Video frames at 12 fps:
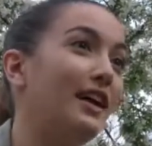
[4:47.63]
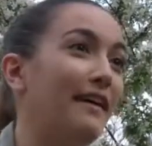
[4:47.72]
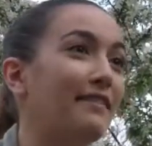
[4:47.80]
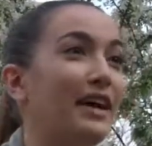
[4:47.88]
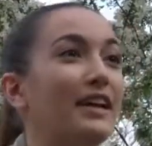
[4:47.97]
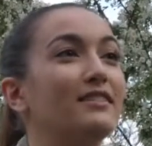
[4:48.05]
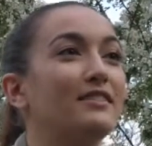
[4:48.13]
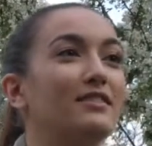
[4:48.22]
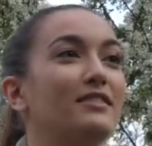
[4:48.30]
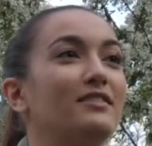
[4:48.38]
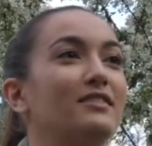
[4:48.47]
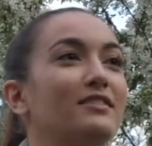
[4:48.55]
And
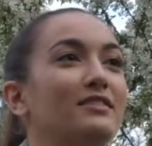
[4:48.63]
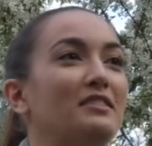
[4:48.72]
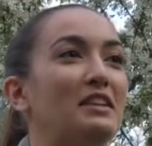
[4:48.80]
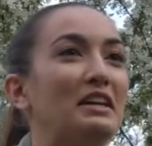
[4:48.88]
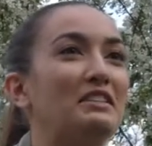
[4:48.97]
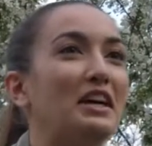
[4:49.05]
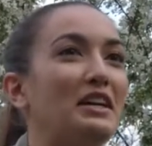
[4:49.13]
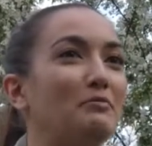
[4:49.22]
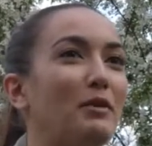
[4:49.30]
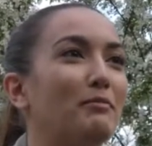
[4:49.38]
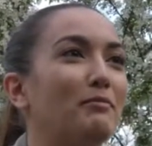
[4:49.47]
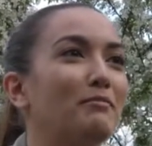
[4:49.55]
that's kind of
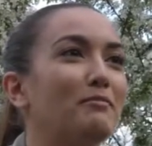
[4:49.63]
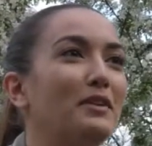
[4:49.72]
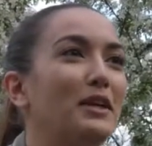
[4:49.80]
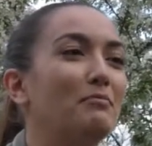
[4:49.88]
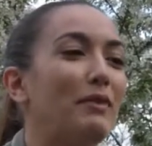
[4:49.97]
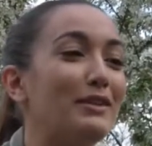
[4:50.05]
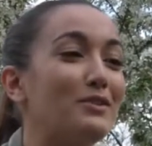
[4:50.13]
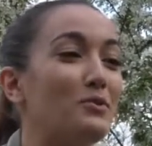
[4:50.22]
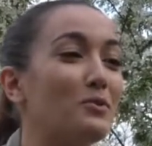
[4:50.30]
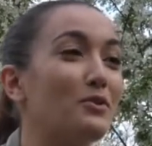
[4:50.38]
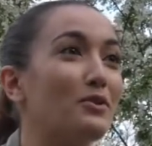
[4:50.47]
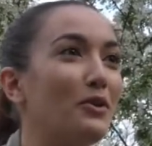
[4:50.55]
been my
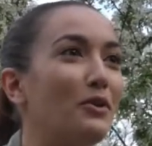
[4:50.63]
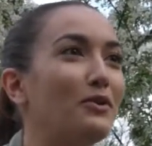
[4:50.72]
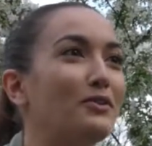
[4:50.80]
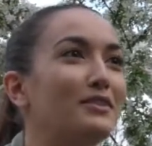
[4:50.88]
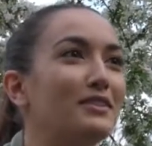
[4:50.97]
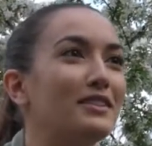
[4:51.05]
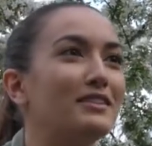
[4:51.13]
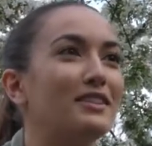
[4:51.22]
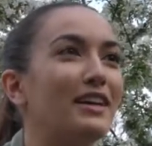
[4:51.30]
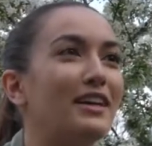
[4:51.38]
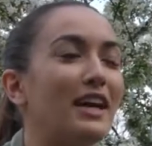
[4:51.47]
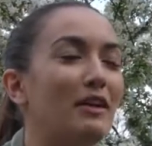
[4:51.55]
school goal. Yeah. It's
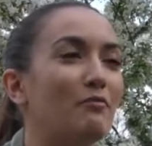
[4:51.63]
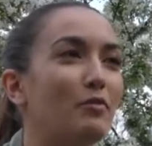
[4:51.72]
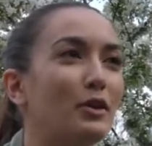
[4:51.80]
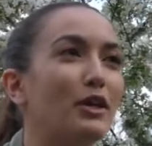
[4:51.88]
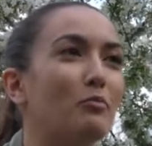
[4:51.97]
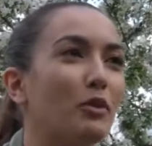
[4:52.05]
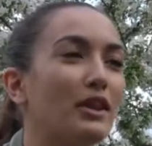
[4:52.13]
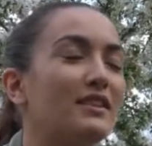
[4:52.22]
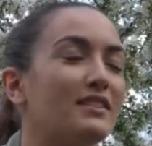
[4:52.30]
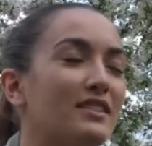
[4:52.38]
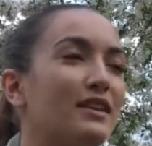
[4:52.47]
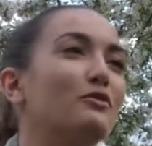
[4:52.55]
like I've put up with
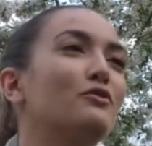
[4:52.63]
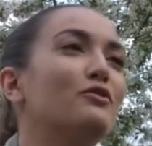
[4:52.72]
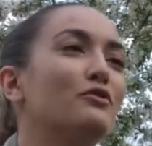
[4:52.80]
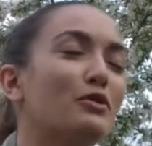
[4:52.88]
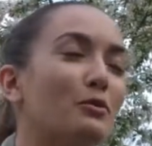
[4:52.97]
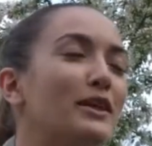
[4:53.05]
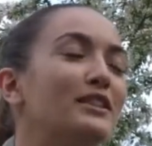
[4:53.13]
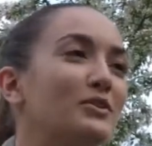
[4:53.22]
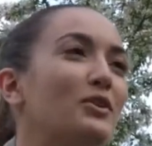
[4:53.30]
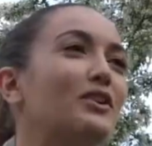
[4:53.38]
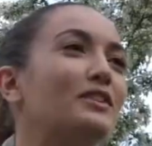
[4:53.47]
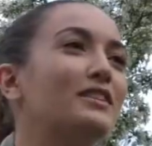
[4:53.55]
his stuff for way too long.